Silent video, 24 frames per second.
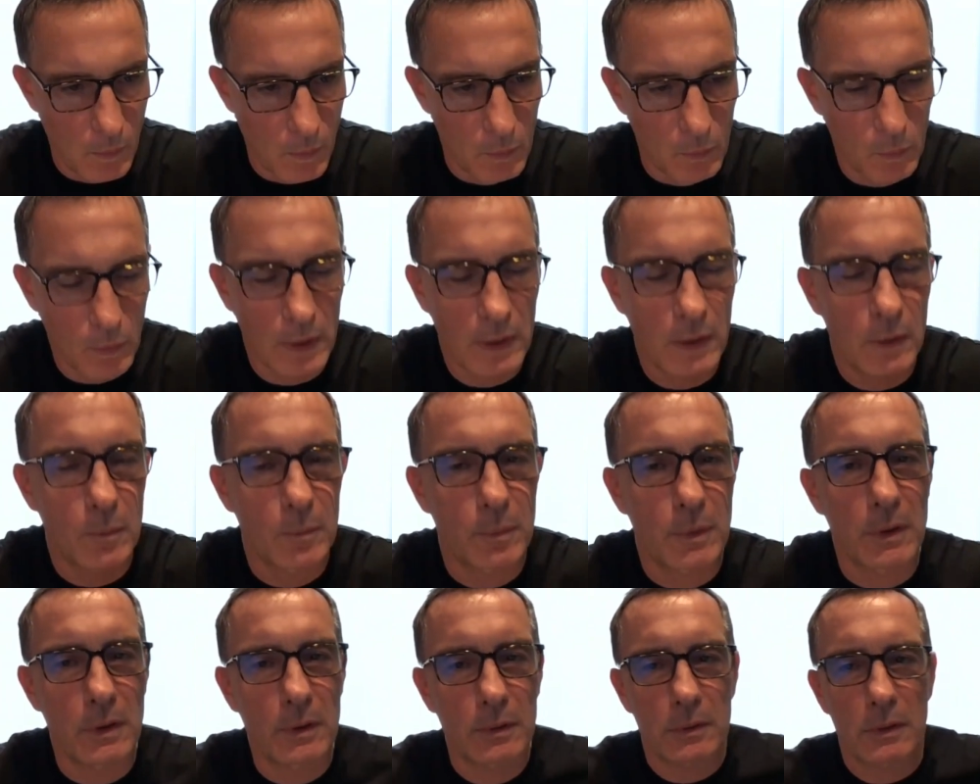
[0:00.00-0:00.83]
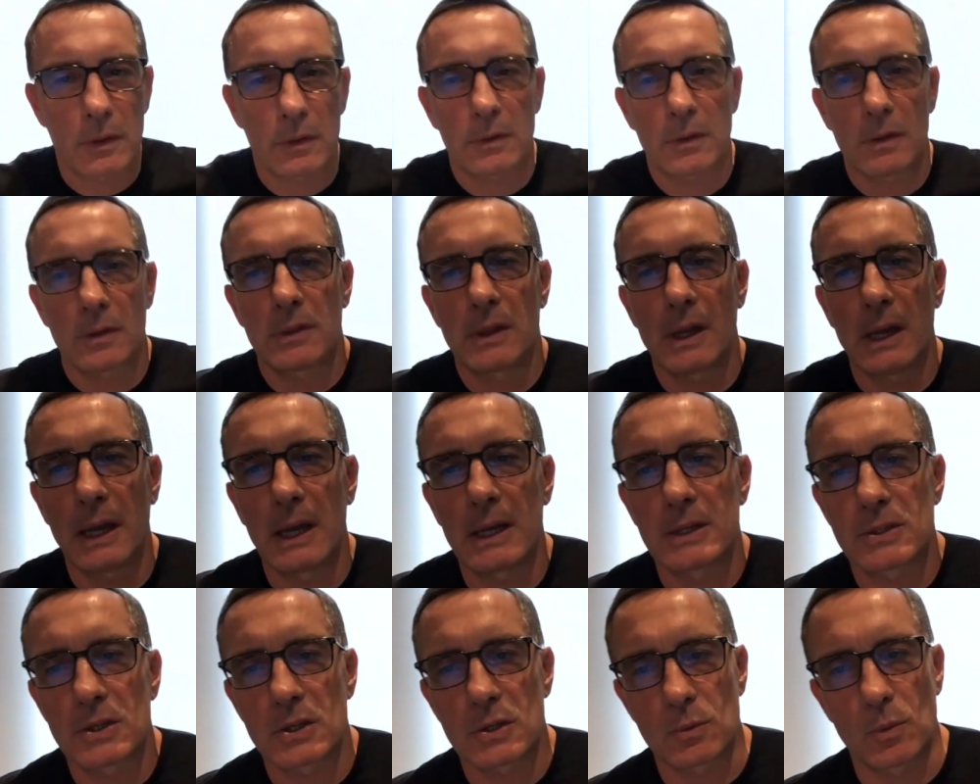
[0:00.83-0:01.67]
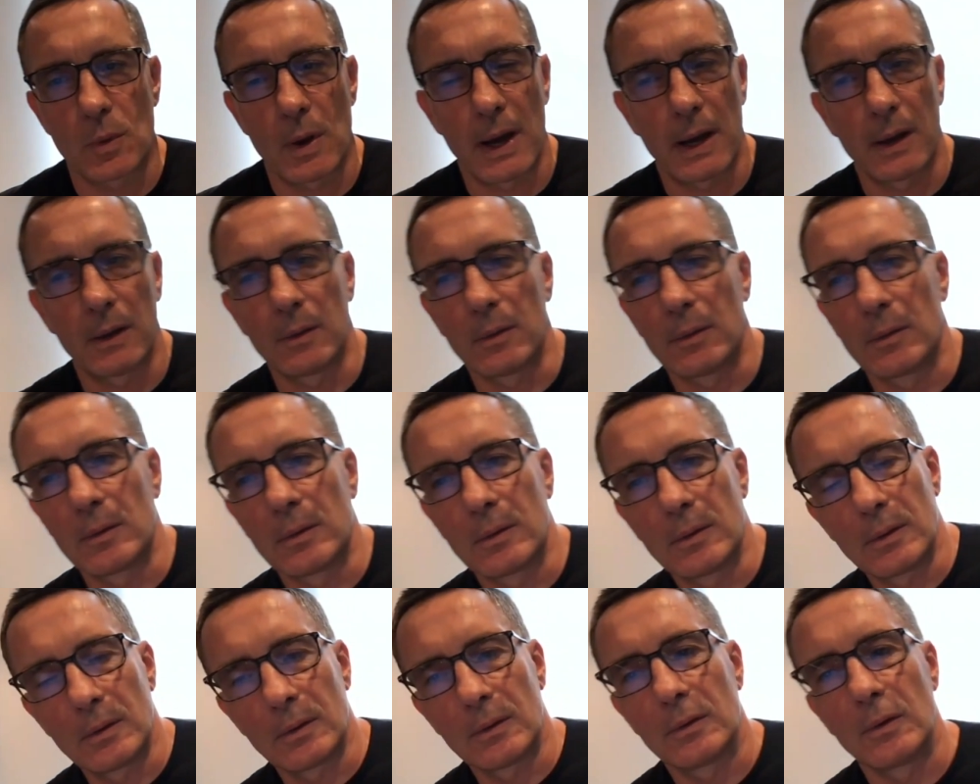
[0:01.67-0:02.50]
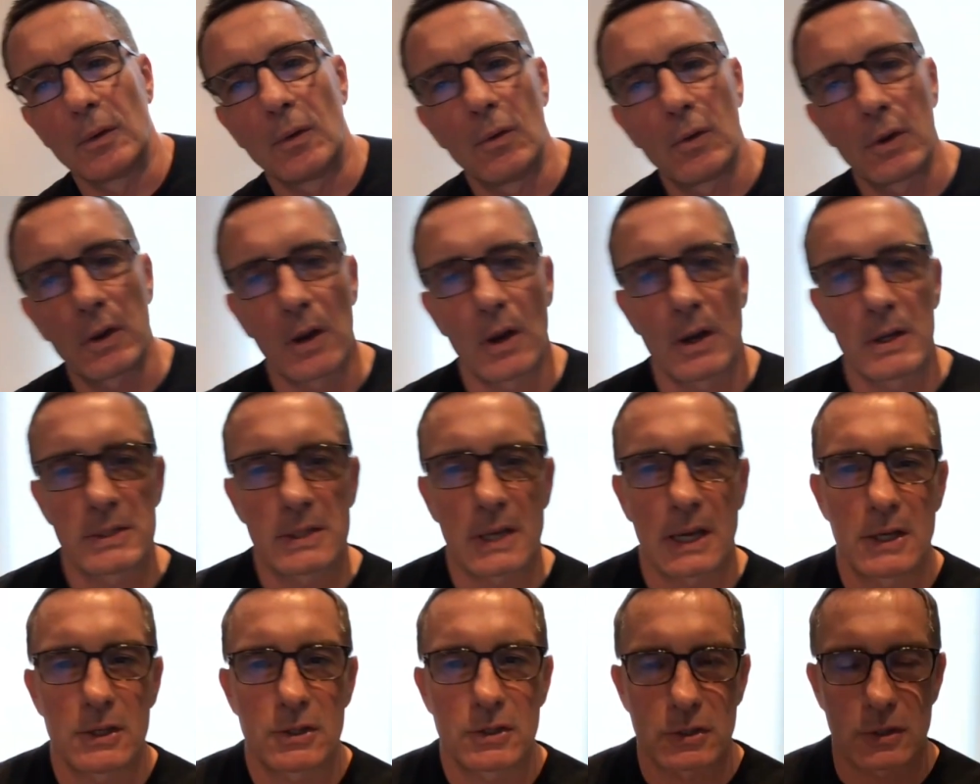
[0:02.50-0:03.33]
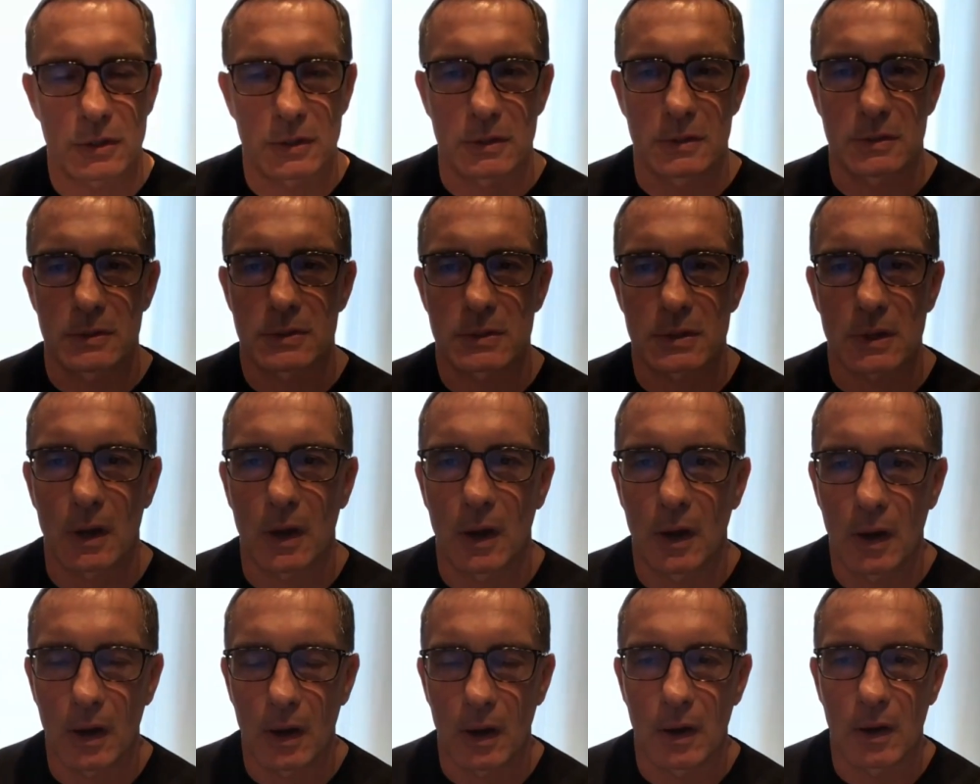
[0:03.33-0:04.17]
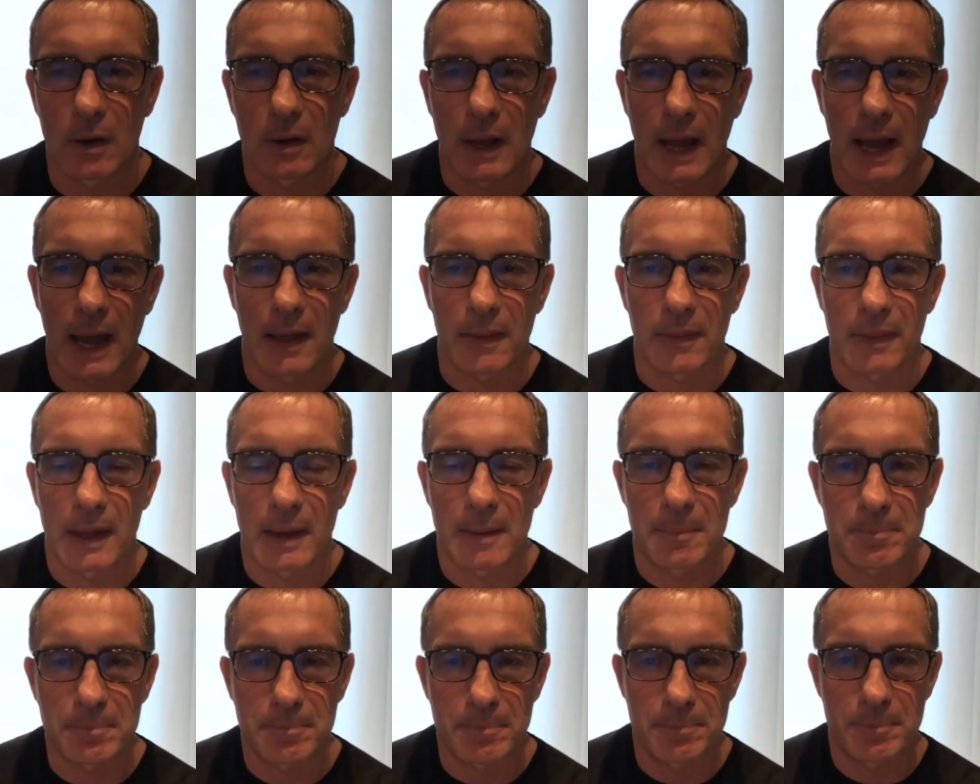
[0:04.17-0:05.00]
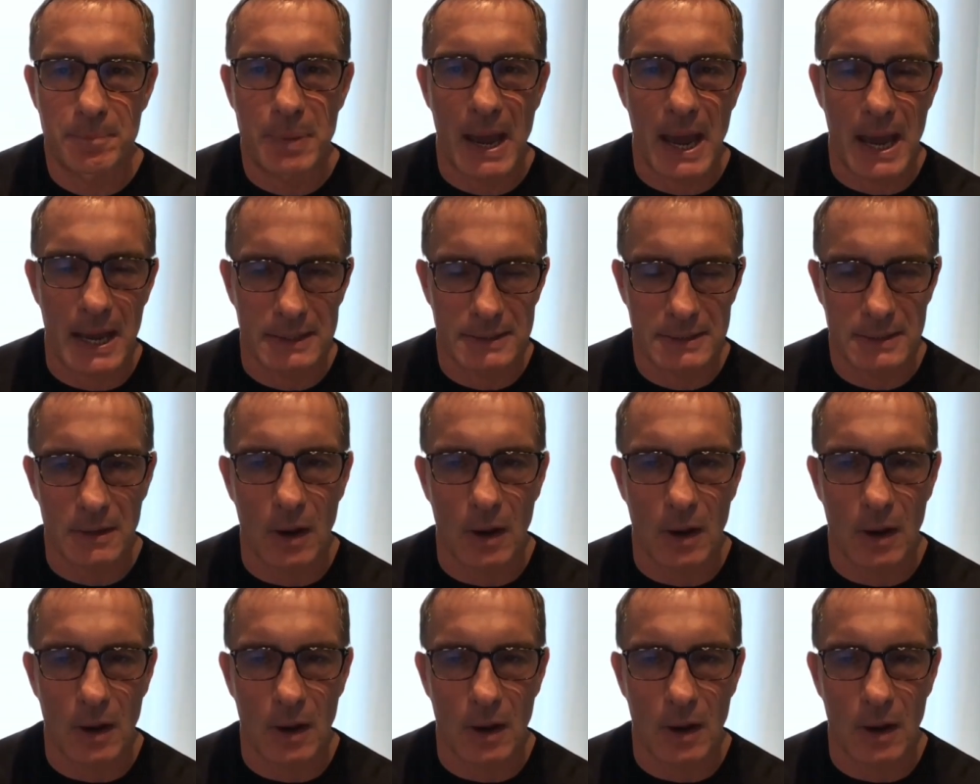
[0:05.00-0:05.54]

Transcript: Well, look, well, the, the, the thing is as well, organisations are at their best.